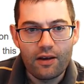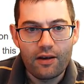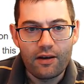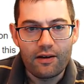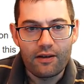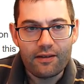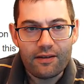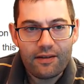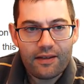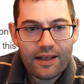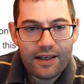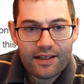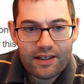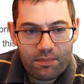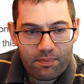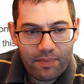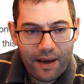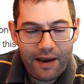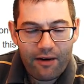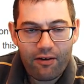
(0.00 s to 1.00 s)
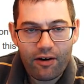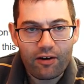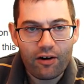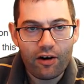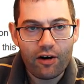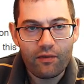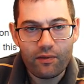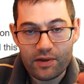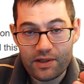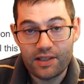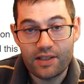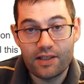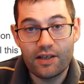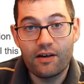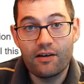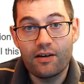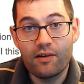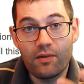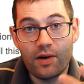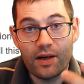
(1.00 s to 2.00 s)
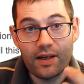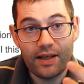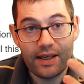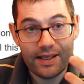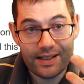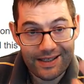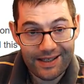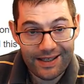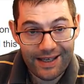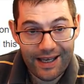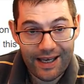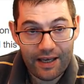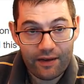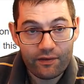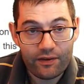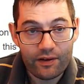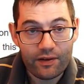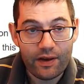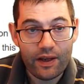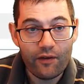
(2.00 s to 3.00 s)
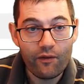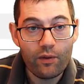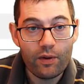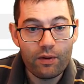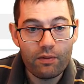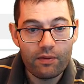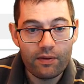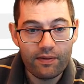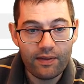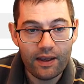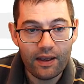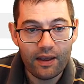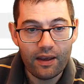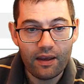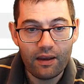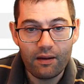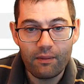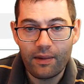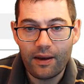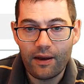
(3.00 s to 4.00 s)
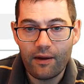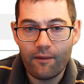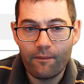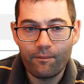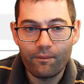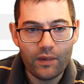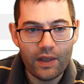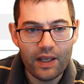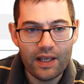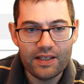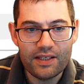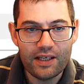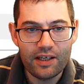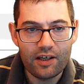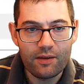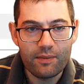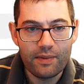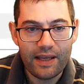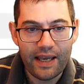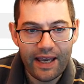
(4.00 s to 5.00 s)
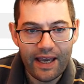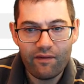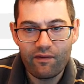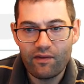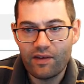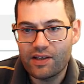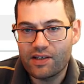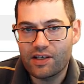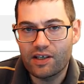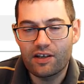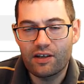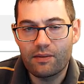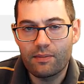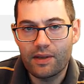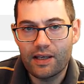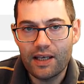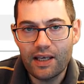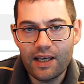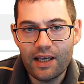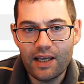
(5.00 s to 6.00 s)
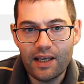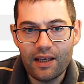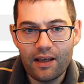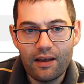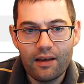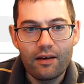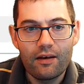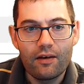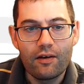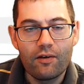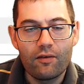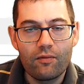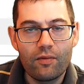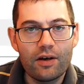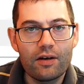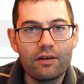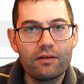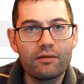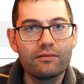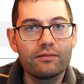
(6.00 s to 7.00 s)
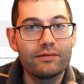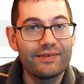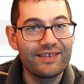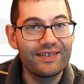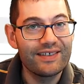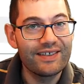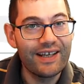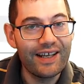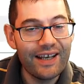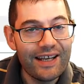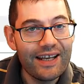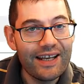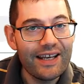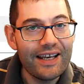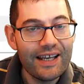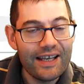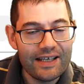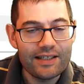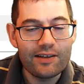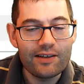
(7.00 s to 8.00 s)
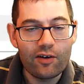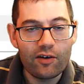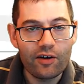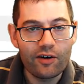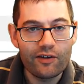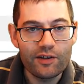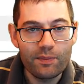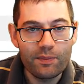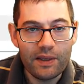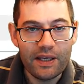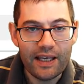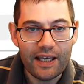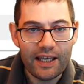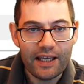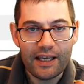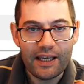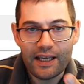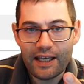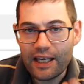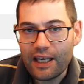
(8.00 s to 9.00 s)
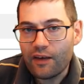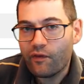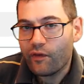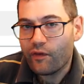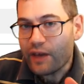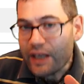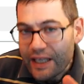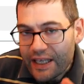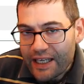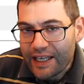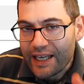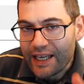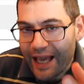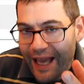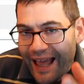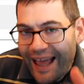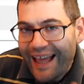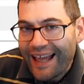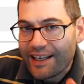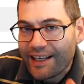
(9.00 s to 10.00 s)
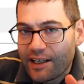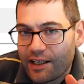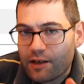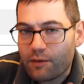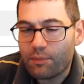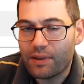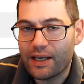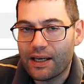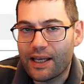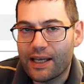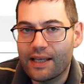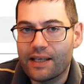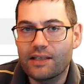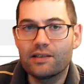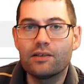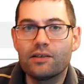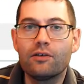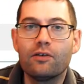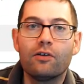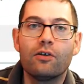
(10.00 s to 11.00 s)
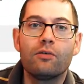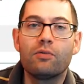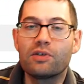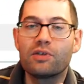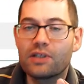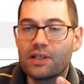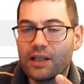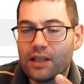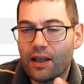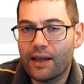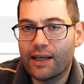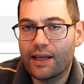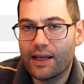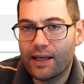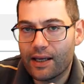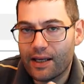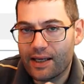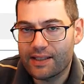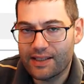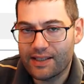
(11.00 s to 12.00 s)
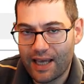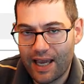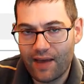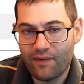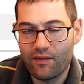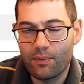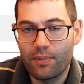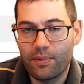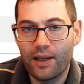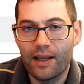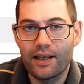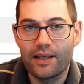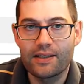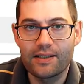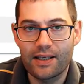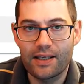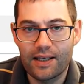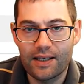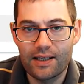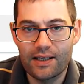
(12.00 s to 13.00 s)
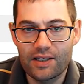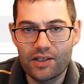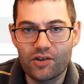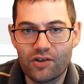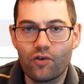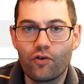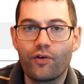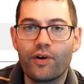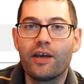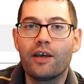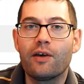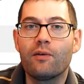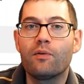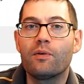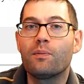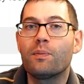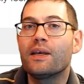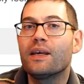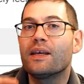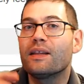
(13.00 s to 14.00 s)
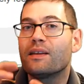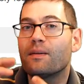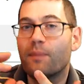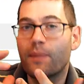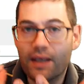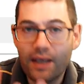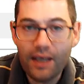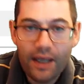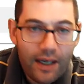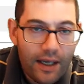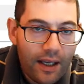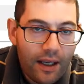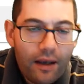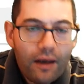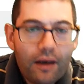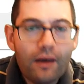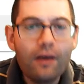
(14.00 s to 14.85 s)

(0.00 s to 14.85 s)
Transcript: this paragraph, which is the only one that's left, if we were thinking about, is it going to be F, is it going to be E? Well, clearly it's not going to be E. If E had a place or was likely to have a place in this story, it would be at the beginning